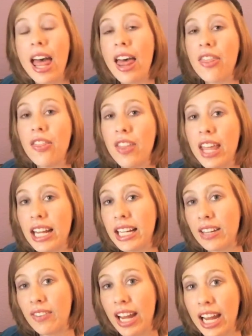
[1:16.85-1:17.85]
and then
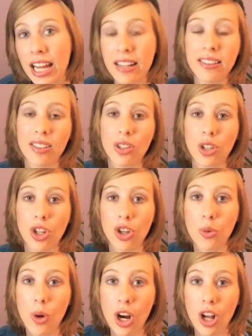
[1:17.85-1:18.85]
give a hand signal to
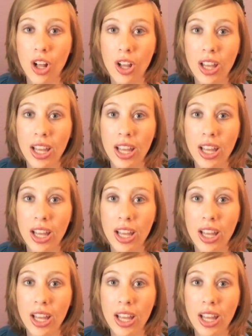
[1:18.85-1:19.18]
twirl.